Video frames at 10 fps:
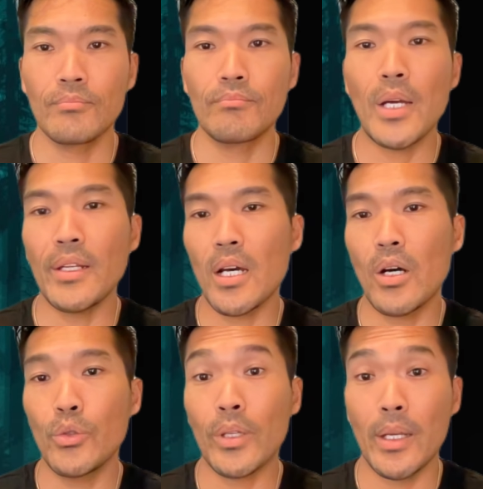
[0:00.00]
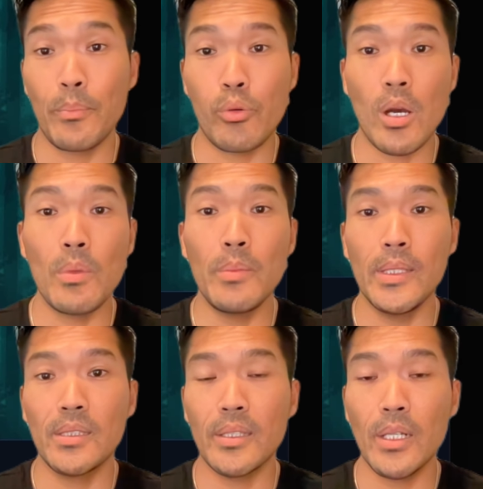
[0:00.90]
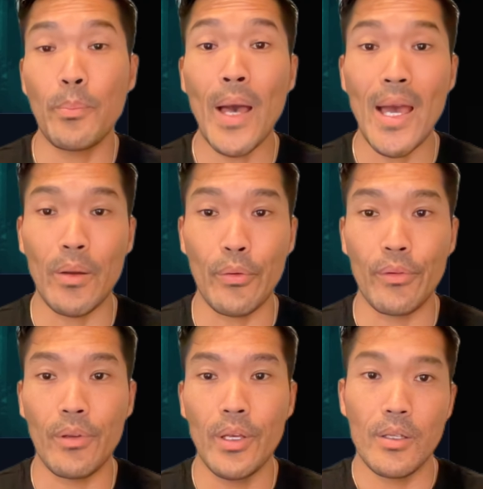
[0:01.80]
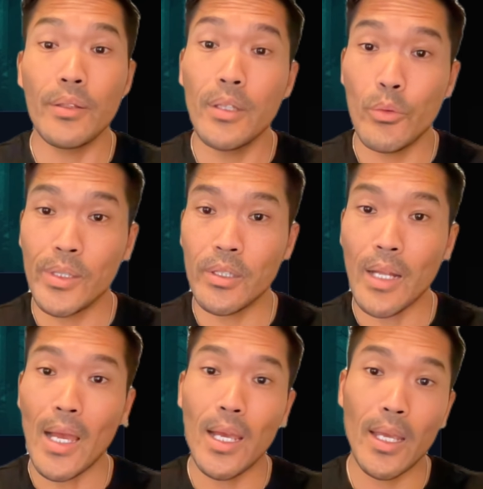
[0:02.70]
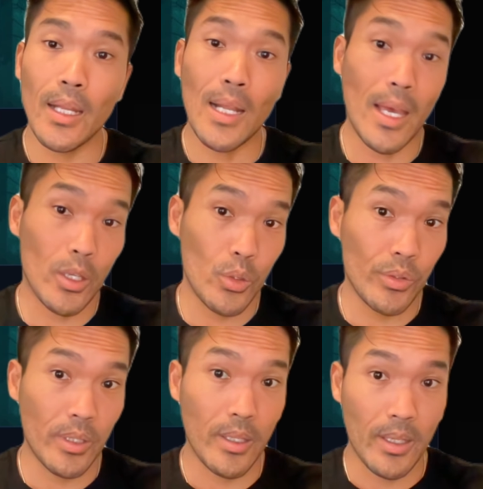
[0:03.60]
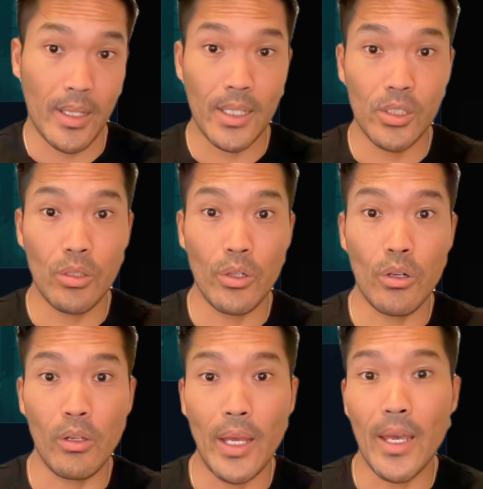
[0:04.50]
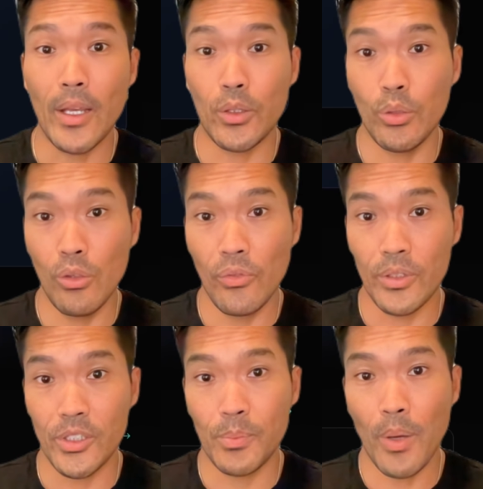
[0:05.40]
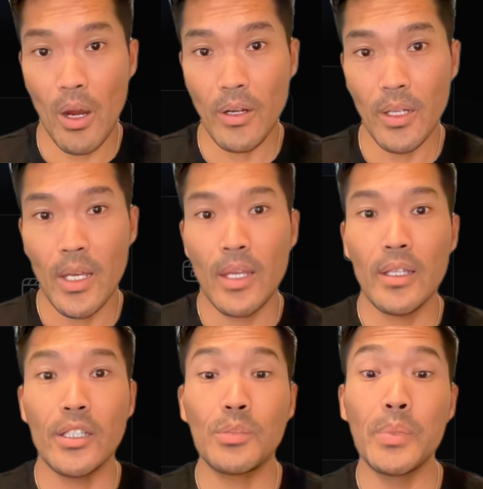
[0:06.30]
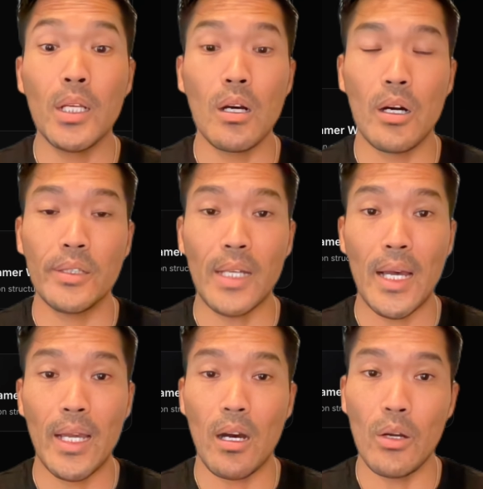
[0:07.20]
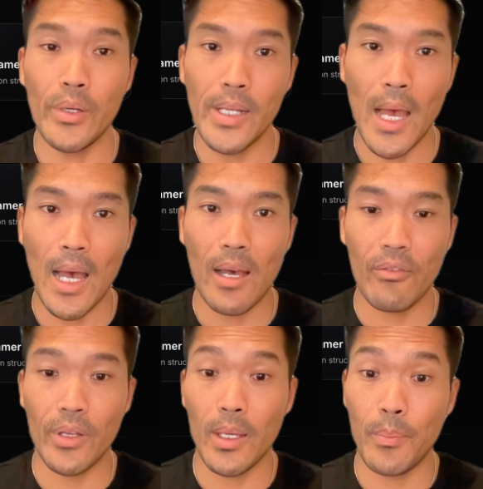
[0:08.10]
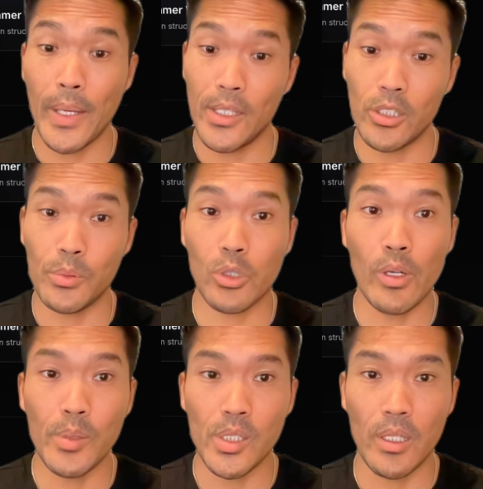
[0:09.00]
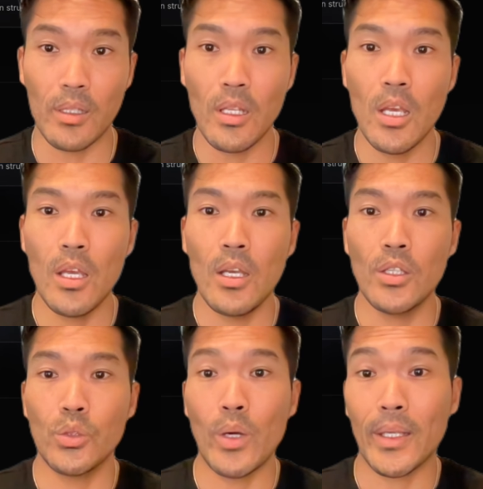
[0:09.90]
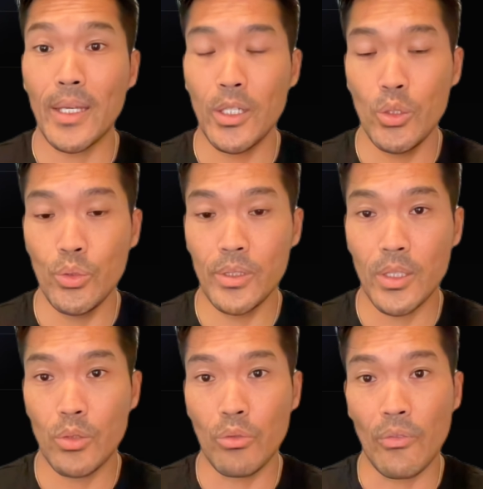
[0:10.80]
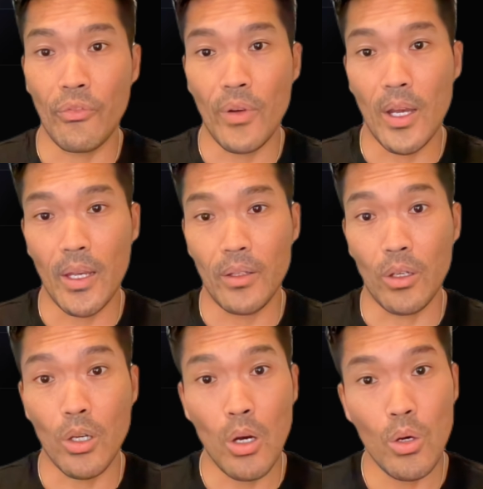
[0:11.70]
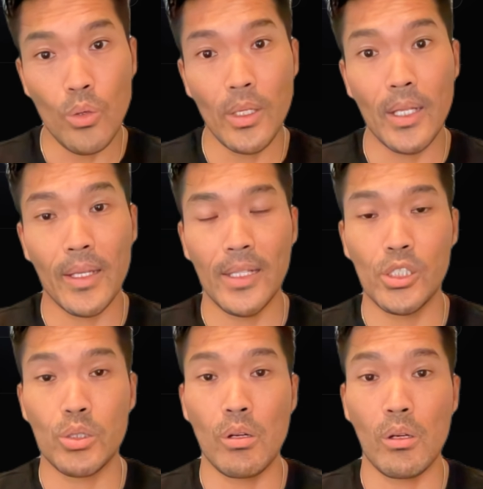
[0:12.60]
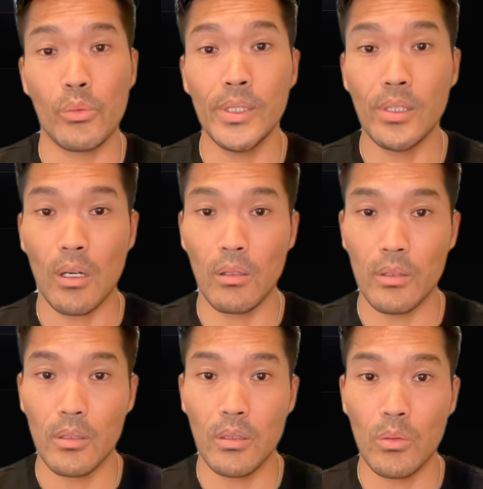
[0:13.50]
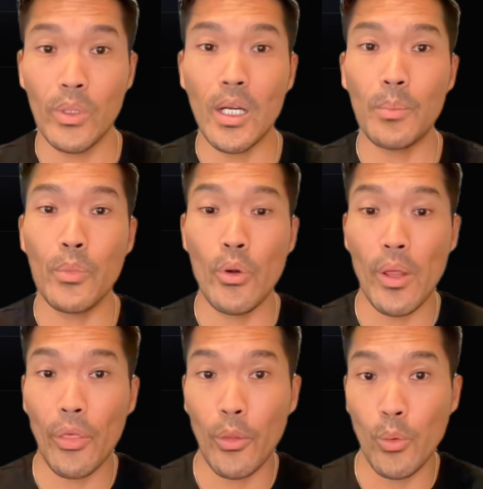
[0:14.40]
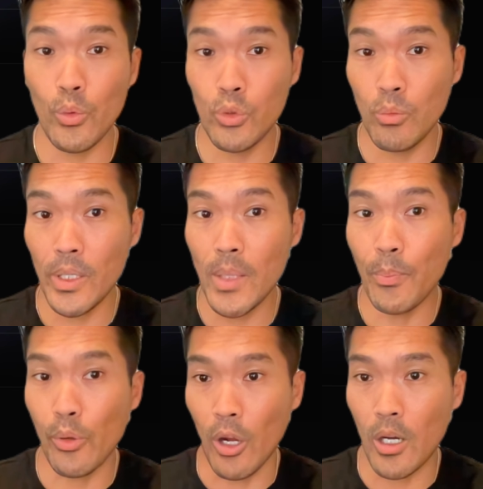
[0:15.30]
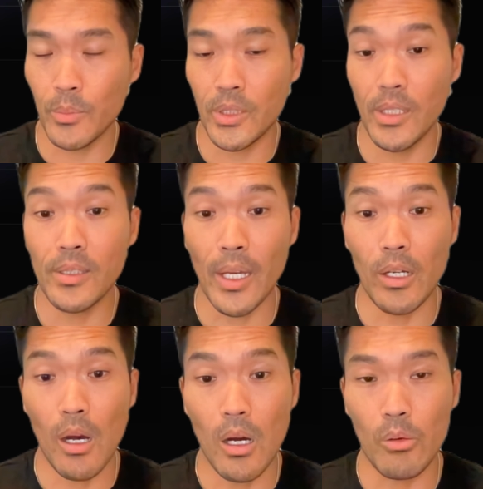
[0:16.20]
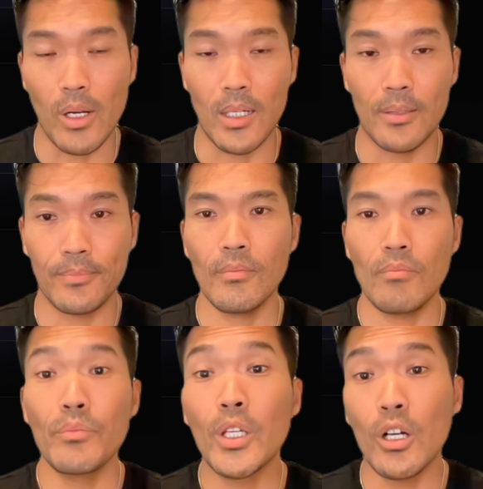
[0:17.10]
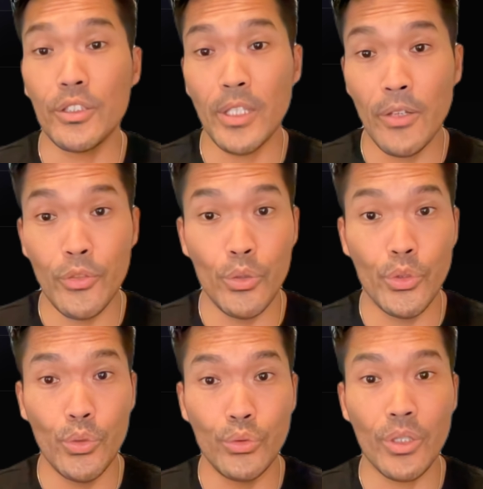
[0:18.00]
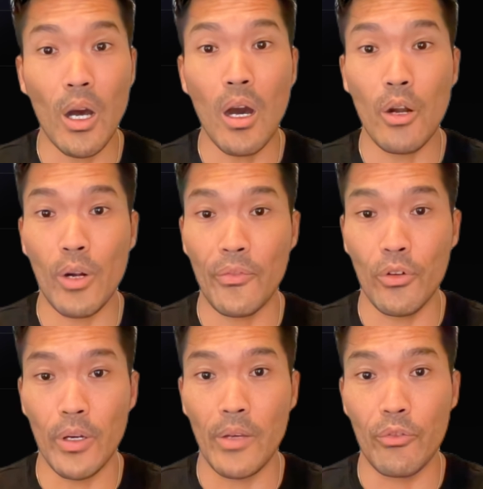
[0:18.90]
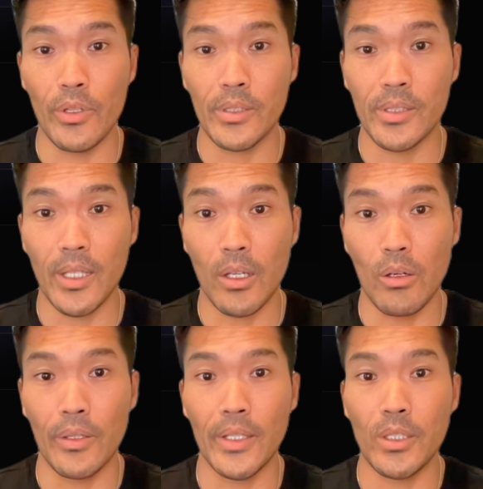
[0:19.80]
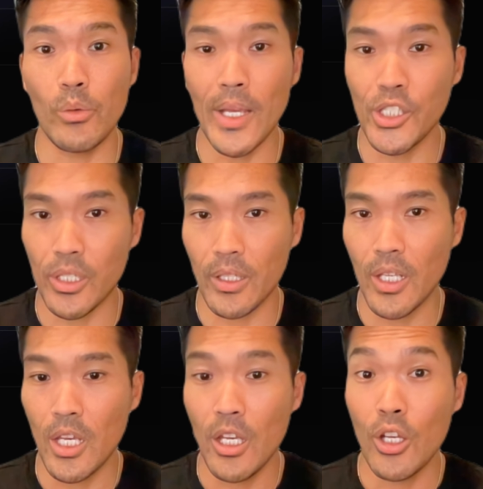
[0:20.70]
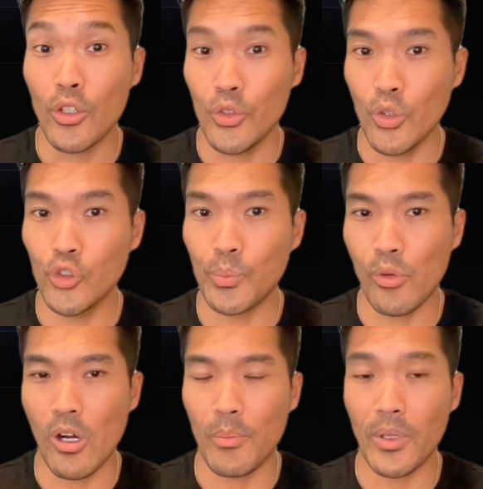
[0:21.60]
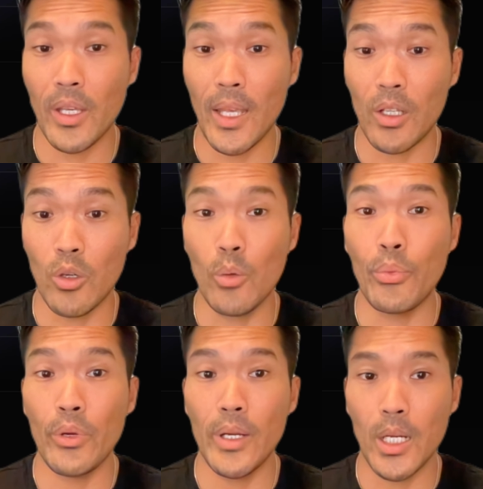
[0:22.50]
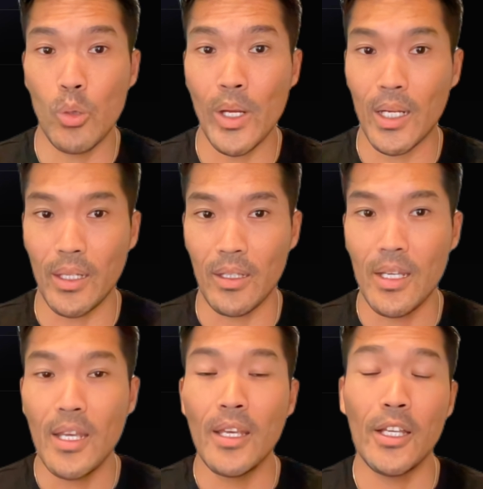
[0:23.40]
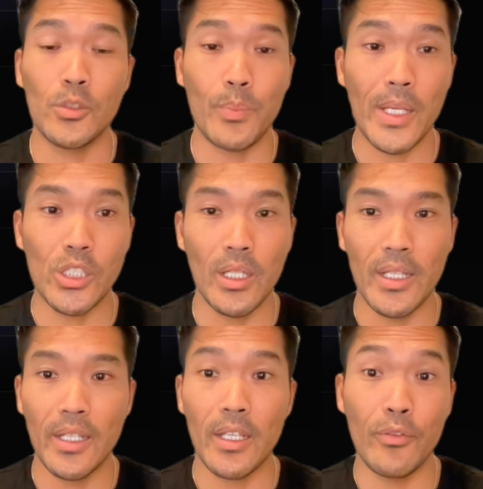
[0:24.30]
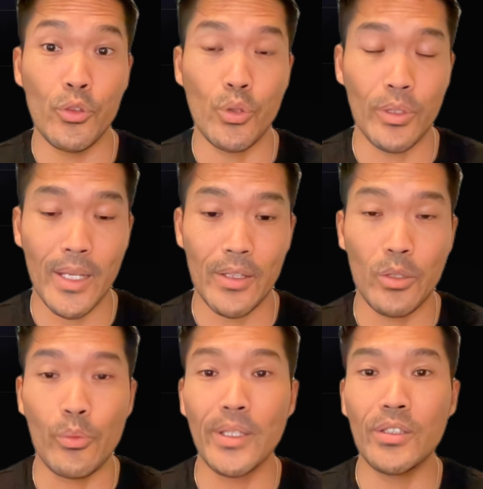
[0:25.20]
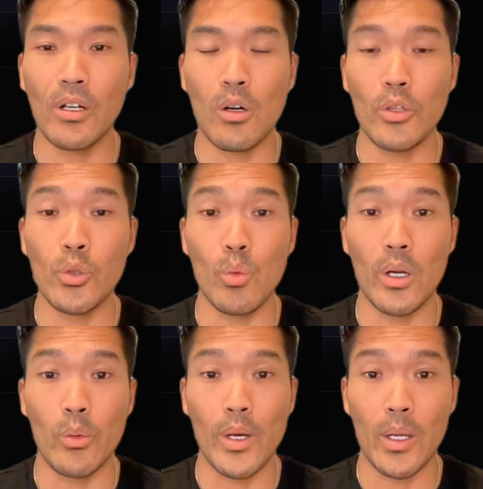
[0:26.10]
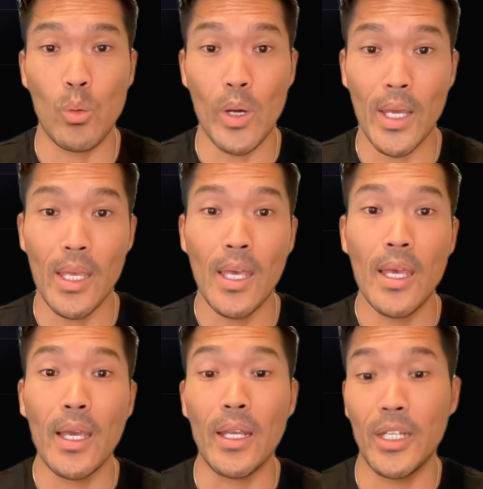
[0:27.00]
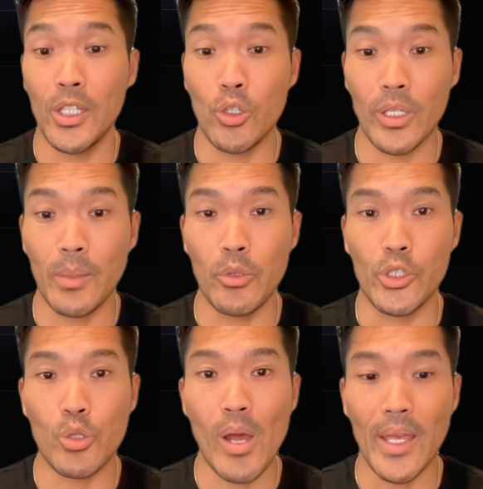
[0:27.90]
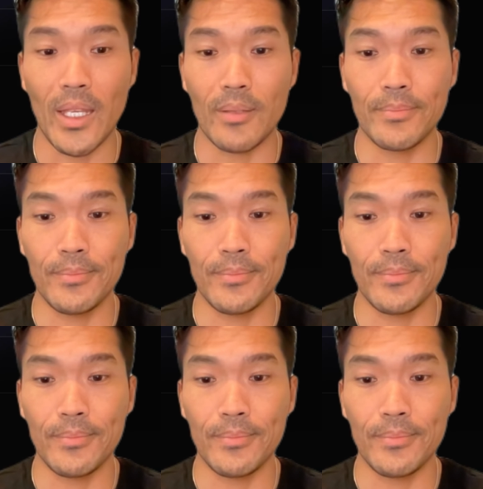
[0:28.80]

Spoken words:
By now, you can probably see the pattern. The reason I like using an external AI tool for this part is because I already have a paid subscription, so I can use it to refine the code and get strong results without burning through too many prompts inside Aura. Because if you use Aura for every single iteration, those prompts can go pretty quickly, especially if you don't get the result you want right away and need to keep retrying.